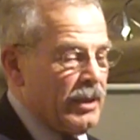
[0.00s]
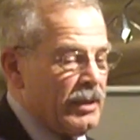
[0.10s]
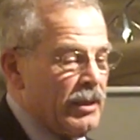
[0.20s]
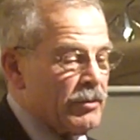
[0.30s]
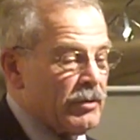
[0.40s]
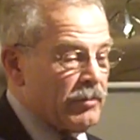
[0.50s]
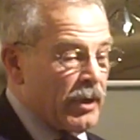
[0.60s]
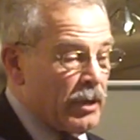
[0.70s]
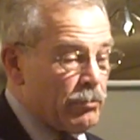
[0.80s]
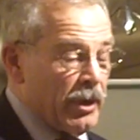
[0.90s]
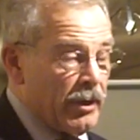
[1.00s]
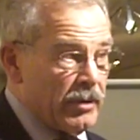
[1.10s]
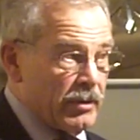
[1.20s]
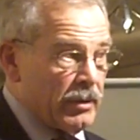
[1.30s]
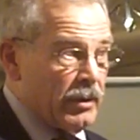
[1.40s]
and, and he was very
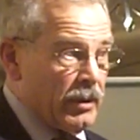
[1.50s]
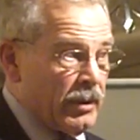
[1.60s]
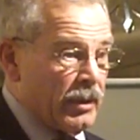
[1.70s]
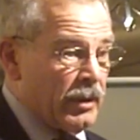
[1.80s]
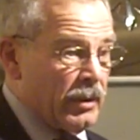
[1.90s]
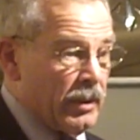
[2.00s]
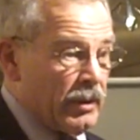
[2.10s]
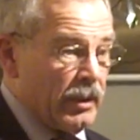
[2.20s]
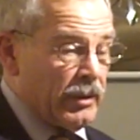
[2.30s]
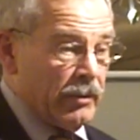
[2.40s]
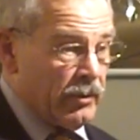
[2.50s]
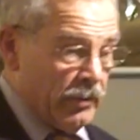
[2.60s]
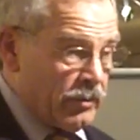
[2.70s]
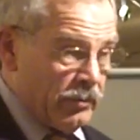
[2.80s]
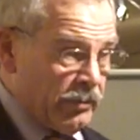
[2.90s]
embarrassed. Uh, and I never,
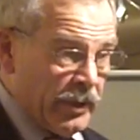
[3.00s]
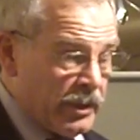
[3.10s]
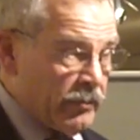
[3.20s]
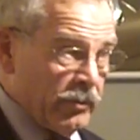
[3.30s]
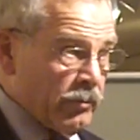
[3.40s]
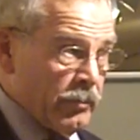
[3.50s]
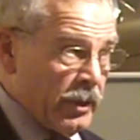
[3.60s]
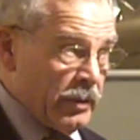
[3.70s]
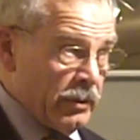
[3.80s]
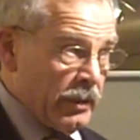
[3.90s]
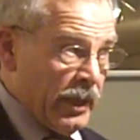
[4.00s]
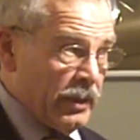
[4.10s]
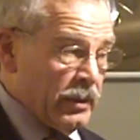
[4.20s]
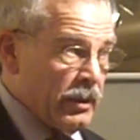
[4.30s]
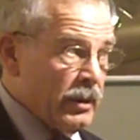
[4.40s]
it was very difficult for me to do
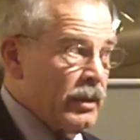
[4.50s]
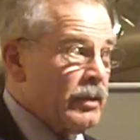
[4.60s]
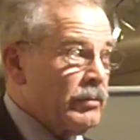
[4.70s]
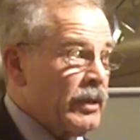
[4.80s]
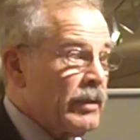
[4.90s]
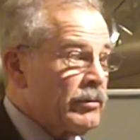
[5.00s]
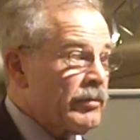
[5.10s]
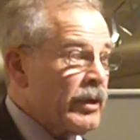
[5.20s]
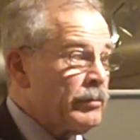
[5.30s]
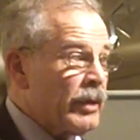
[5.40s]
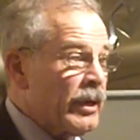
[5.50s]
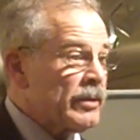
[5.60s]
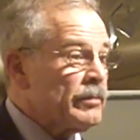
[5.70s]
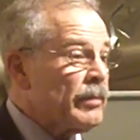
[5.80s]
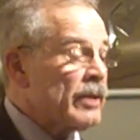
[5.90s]
that. But he was very
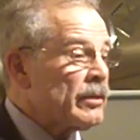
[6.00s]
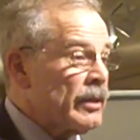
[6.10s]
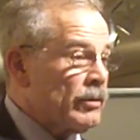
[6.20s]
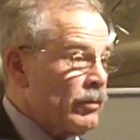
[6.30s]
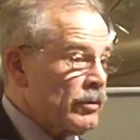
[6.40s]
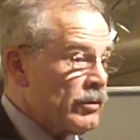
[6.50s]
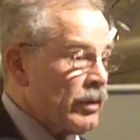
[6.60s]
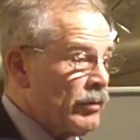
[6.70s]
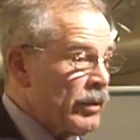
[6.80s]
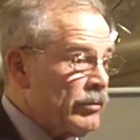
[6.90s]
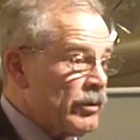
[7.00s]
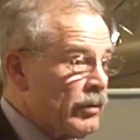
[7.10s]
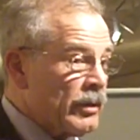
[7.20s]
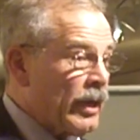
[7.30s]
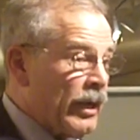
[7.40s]
embarrassed and basically he told the story, well, he was a
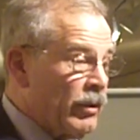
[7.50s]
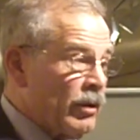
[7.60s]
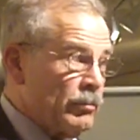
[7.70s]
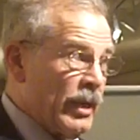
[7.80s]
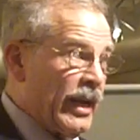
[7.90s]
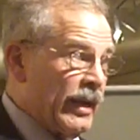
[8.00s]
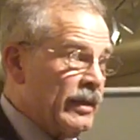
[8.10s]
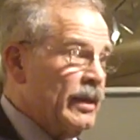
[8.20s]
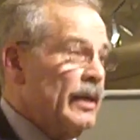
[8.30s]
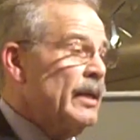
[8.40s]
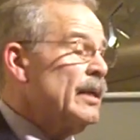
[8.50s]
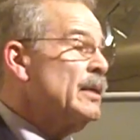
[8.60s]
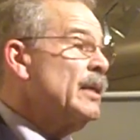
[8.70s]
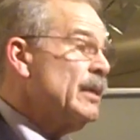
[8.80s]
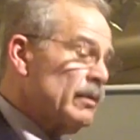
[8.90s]
good guy gone bad.
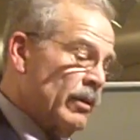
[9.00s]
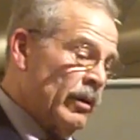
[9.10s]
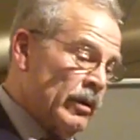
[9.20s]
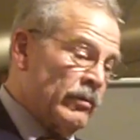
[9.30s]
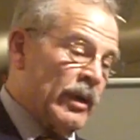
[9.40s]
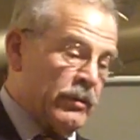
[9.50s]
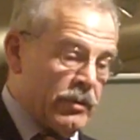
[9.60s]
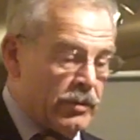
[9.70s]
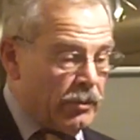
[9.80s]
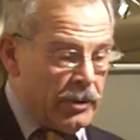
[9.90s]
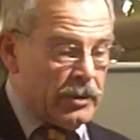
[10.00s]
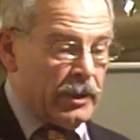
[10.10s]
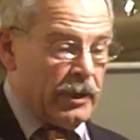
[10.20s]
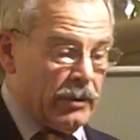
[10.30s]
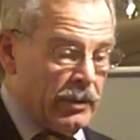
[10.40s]
And he and Carter got their stories
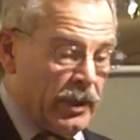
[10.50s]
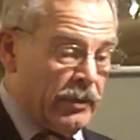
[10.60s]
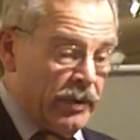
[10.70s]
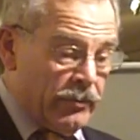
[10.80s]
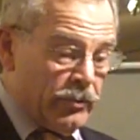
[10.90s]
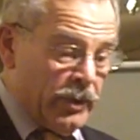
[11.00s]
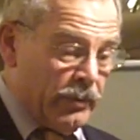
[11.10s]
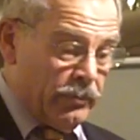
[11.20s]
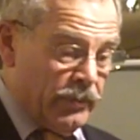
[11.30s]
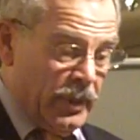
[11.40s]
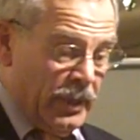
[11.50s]
together. I, have I've,